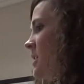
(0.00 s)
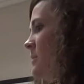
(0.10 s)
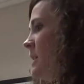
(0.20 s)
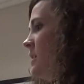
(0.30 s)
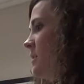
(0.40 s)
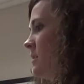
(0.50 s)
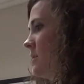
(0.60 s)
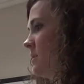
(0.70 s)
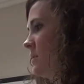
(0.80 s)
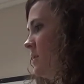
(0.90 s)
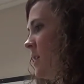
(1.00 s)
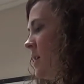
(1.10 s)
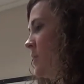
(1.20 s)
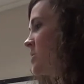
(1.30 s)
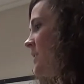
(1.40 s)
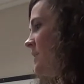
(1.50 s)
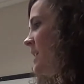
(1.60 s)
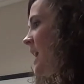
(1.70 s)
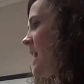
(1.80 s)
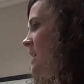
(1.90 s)
to be your 70
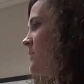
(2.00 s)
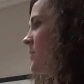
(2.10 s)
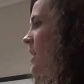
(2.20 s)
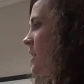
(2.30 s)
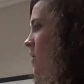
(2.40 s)
to 80 for that